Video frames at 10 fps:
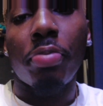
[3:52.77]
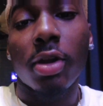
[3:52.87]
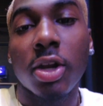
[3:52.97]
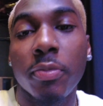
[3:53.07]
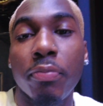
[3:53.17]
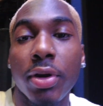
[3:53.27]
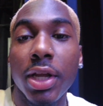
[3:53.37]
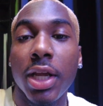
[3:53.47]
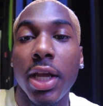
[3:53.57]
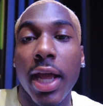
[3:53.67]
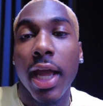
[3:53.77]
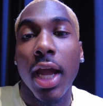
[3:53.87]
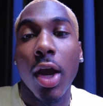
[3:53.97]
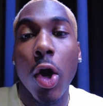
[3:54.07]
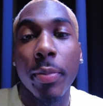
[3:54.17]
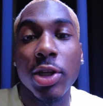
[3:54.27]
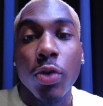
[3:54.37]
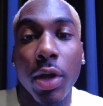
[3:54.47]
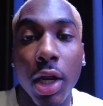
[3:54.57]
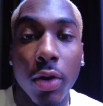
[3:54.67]
put on the brand. Hey, hope that you
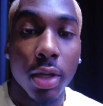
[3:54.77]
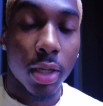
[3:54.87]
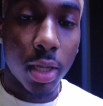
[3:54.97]
hear it.